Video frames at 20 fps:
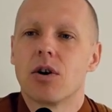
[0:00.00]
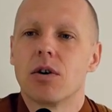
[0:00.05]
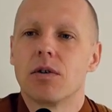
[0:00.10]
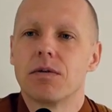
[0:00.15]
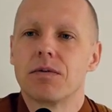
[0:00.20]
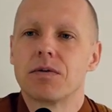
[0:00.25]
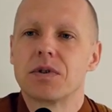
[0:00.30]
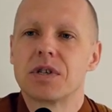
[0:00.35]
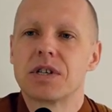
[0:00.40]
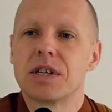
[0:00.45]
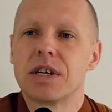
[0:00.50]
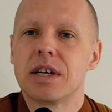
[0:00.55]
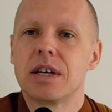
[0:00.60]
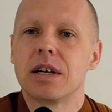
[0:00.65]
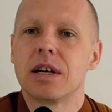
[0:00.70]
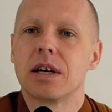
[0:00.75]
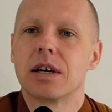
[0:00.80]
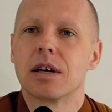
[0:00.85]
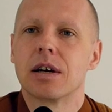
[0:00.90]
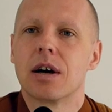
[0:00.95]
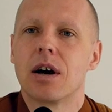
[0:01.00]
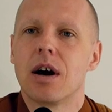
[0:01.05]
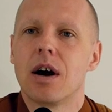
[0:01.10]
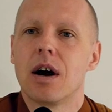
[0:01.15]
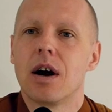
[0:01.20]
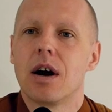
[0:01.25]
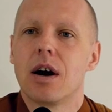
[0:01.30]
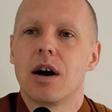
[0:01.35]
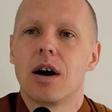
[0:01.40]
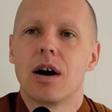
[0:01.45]
of seeing
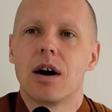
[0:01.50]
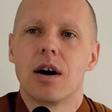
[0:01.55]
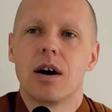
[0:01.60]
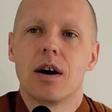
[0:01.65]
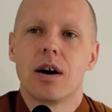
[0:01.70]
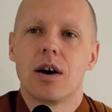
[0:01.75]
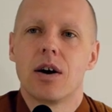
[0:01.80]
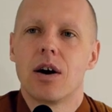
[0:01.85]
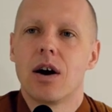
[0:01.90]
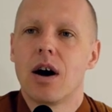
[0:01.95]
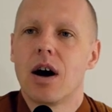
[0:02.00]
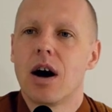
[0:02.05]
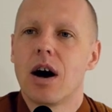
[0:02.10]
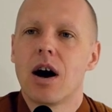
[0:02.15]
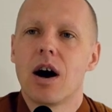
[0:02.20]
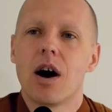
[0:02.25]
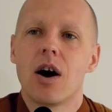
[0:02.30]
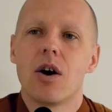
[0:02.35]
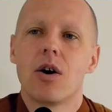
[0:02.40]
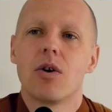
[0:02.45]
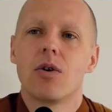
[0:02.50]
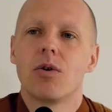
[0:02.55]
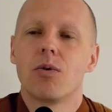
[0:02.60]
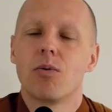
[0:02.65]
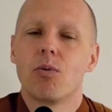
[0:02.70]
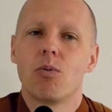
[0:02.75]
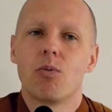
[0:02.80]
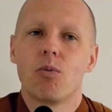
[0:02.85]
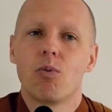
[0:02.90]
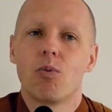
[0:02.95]
how